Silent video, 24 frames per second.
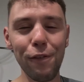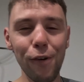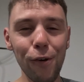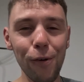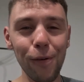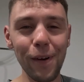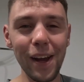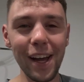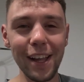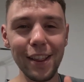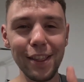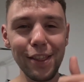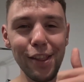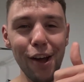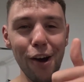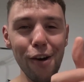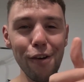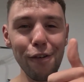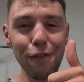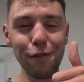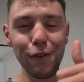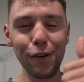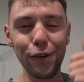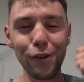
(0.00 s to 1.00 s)
thought we had
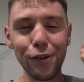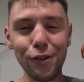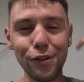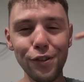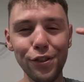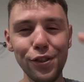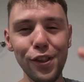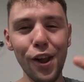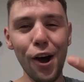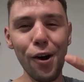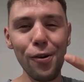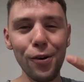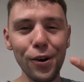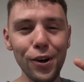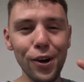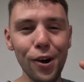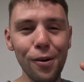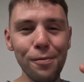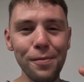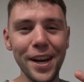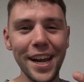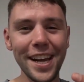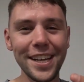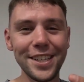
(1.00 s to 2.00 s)
no food, no
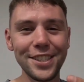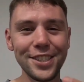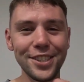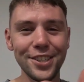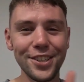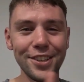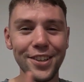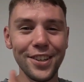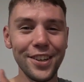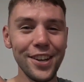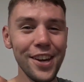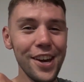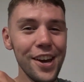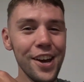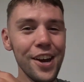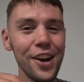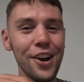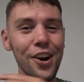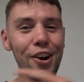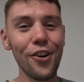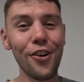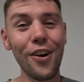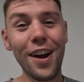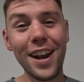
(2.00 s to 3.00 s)
accommodation
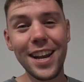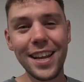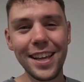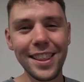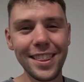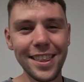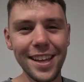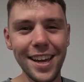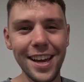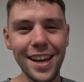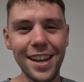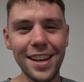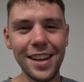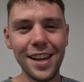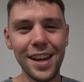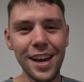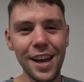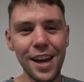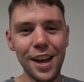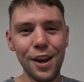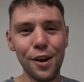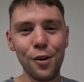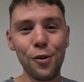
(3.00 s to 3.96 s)
or anything.